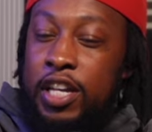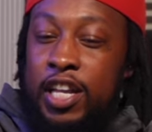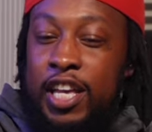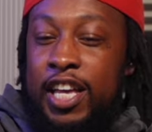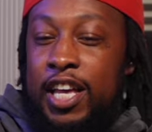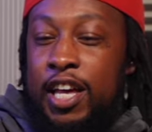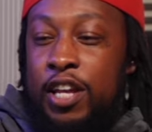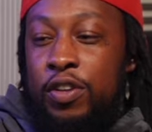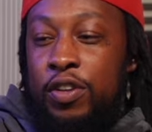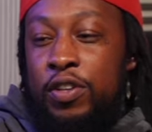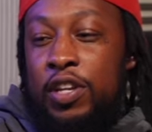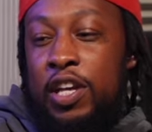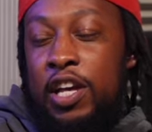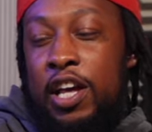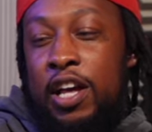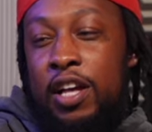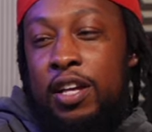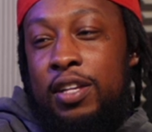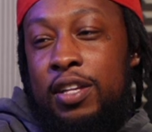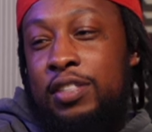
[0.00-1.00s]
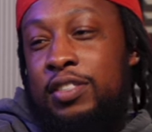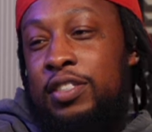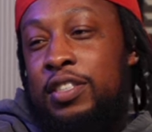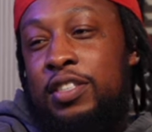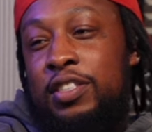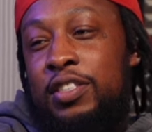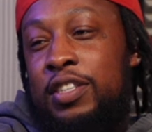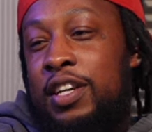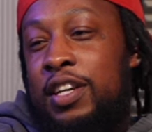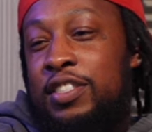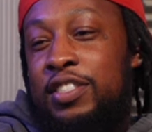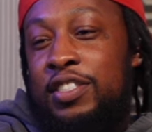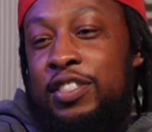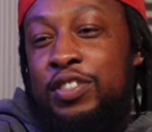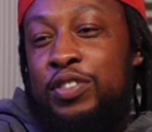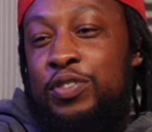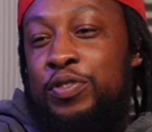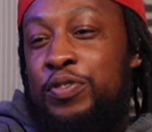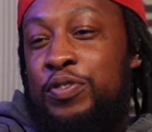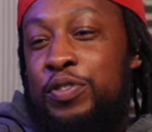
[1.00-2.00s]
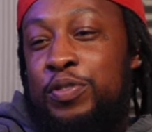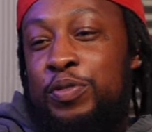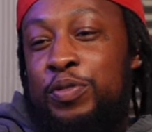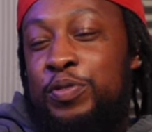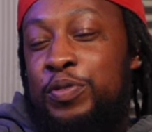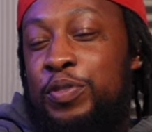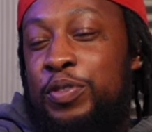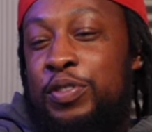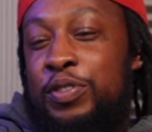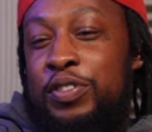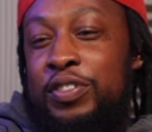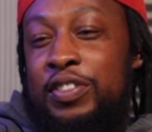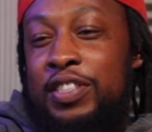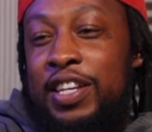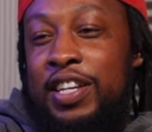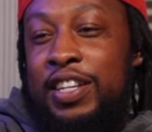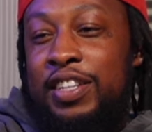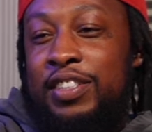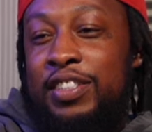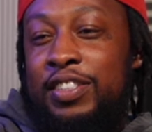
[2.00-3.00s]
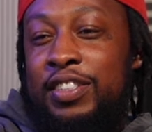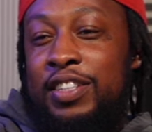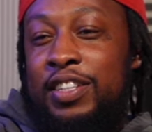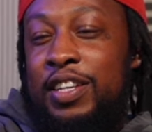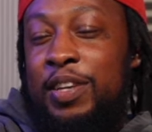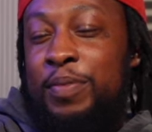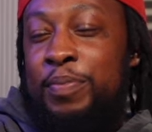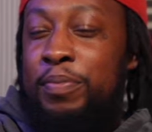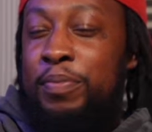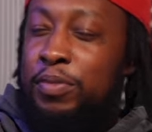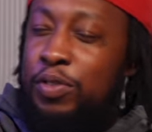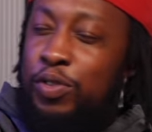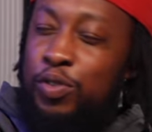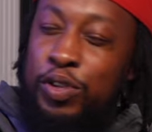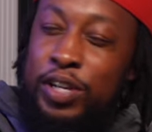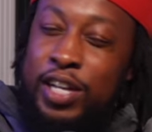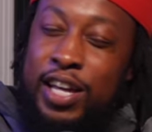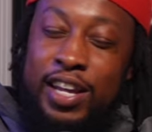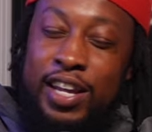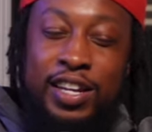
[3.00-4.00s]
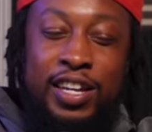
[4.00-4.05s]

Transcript: ain't got no name. I, I just I just do food reviews. Like, it, do it got a